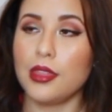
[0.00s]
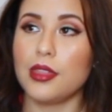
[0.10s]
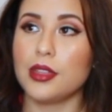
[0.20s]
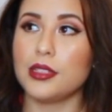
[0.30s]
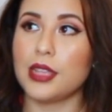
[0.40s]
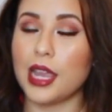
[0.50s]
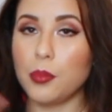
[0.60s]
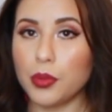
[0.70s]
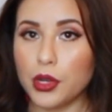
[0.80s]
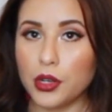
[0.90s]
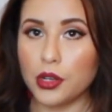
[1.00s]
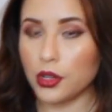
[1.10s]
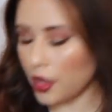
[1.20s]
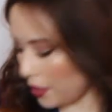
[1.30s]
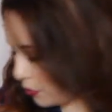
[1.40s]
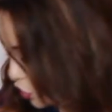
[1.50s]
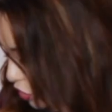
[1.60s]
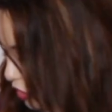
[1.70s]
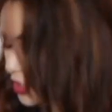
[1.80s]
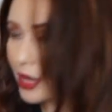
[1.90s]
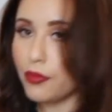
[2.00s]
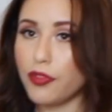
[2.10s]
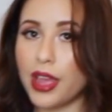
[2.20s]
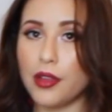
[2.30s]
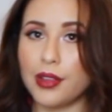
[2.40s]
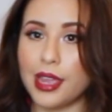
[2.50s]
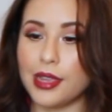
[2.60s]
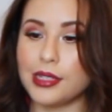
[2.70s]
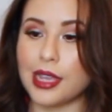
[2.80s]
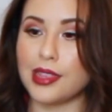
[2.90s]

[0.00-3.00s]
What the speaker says: the diaper sugar snap file case,